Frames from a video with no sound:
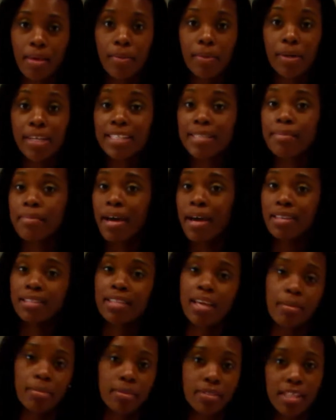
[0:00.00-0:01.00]
what is my
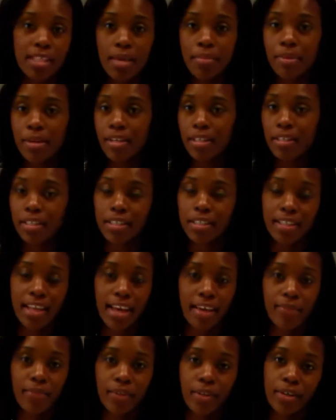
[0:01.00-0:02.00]
tablescape going to look
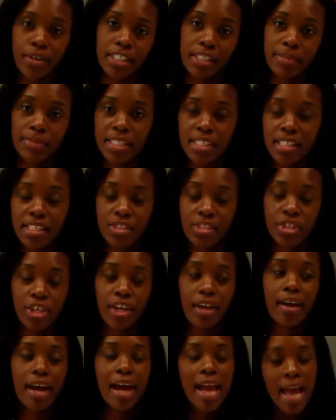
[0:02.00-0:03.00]
like for Christmas this
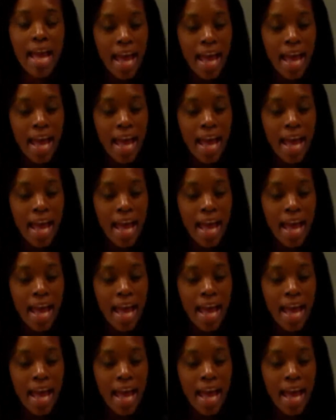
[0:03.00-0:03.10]
year?